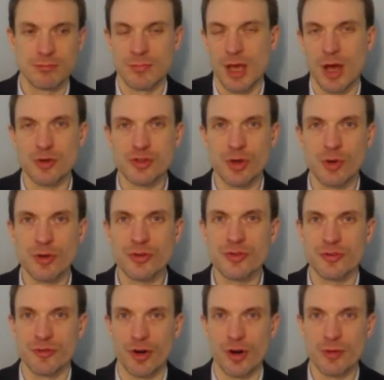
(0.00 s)
households,
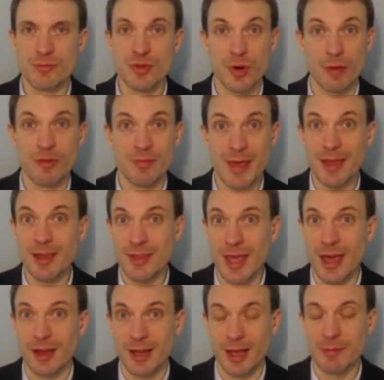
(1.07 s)
firms, whoever's making the
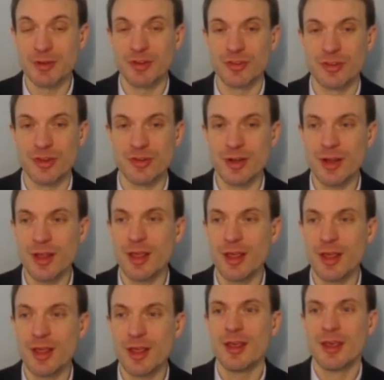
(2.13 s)
economic decision,
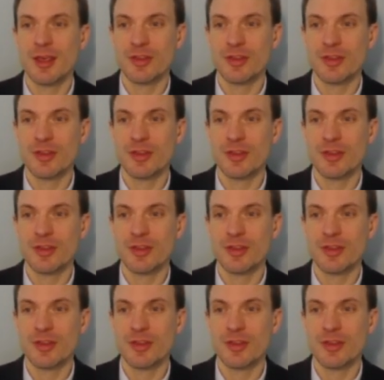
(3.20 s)
is